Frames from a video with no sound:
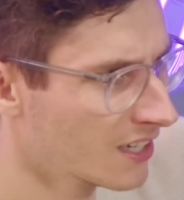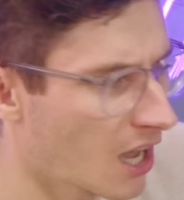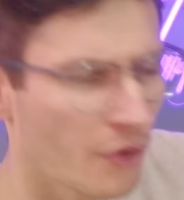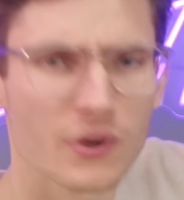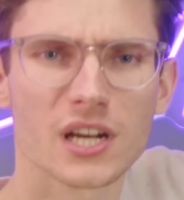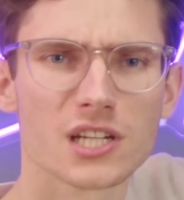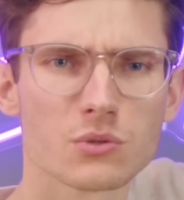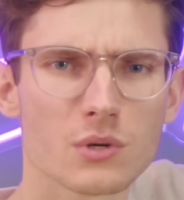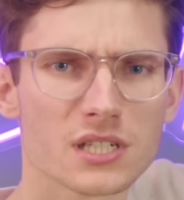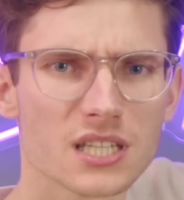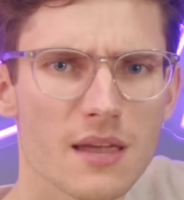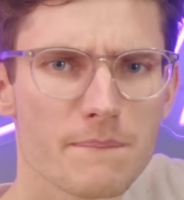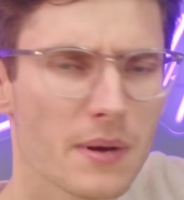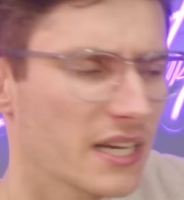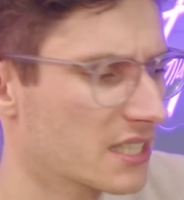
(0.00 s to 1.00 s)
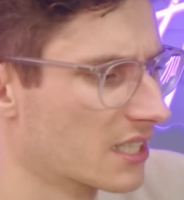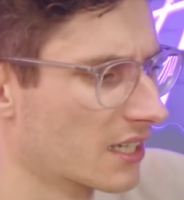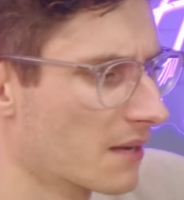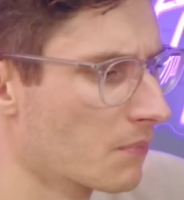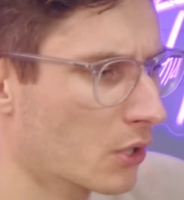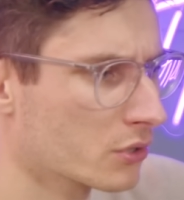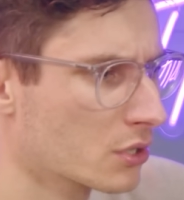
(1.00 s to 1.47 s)
I realise when I say
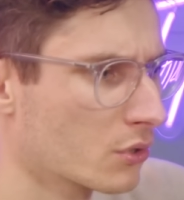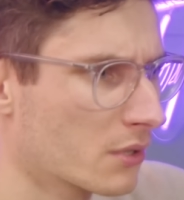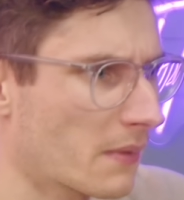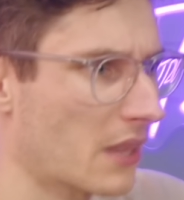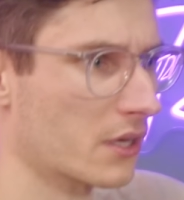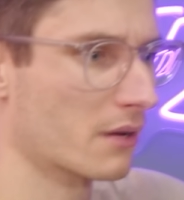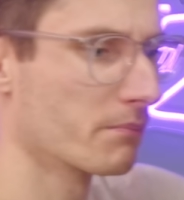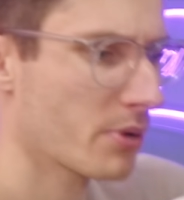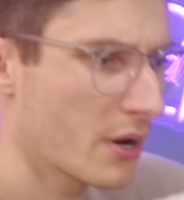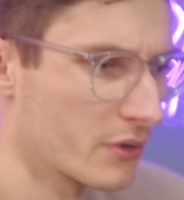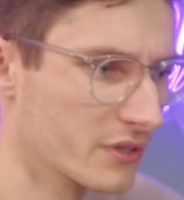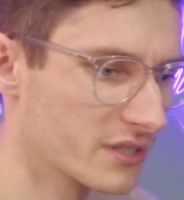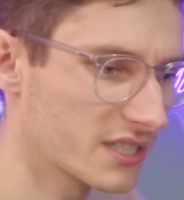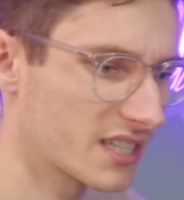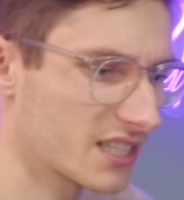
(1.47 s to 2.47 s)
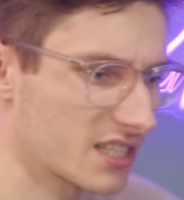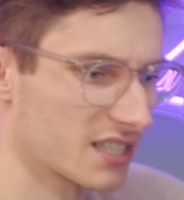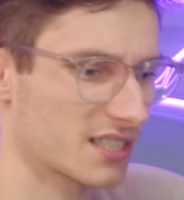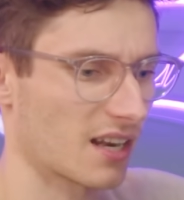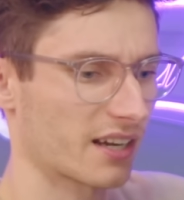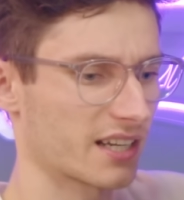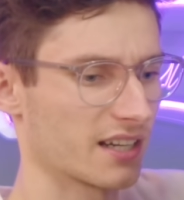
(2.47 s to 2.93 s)
basic, I'm not talking about the components. This
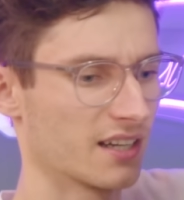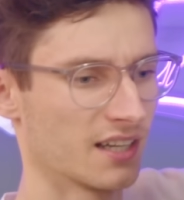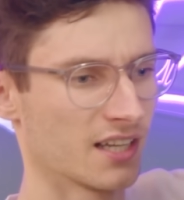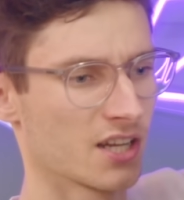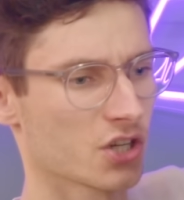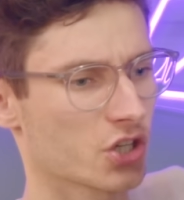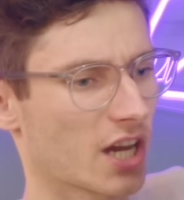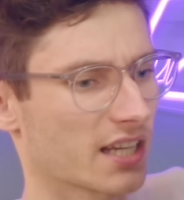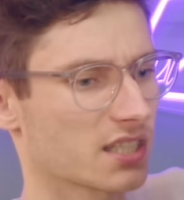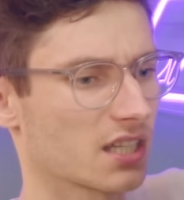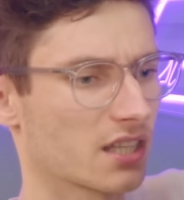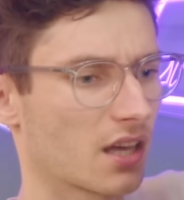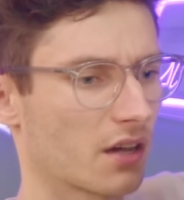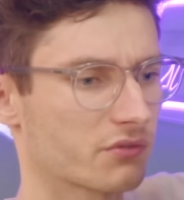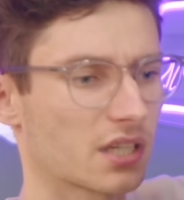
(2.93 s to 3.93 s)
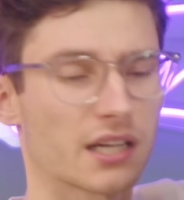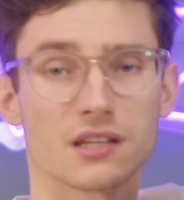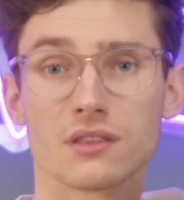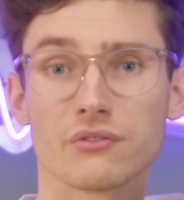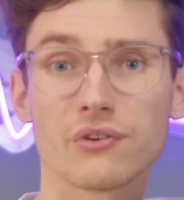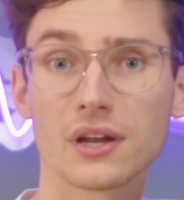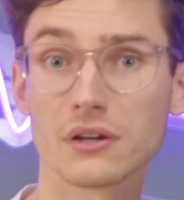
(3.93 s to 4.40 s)
is like a chassis that I've
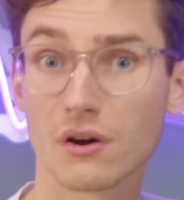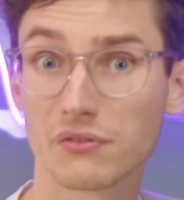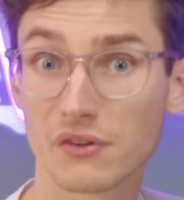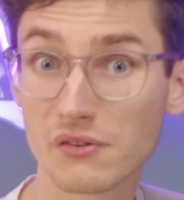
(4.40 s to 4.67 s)
taken the front off